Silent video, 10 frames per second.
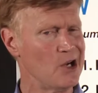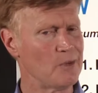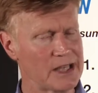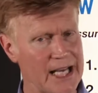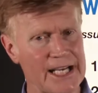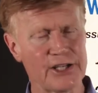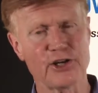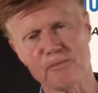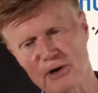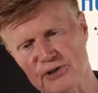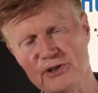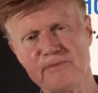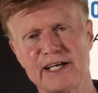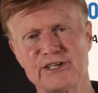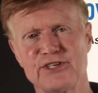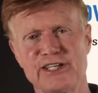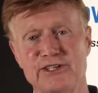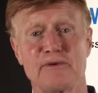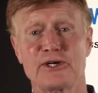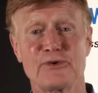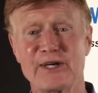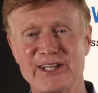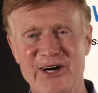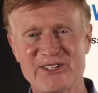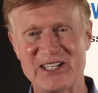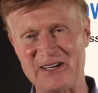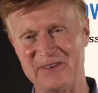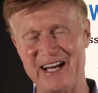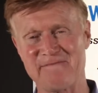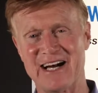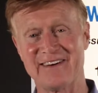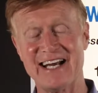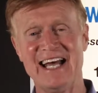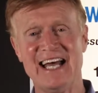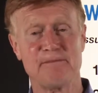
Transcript: We like you to go personally because they typically don't get lost that way, all right?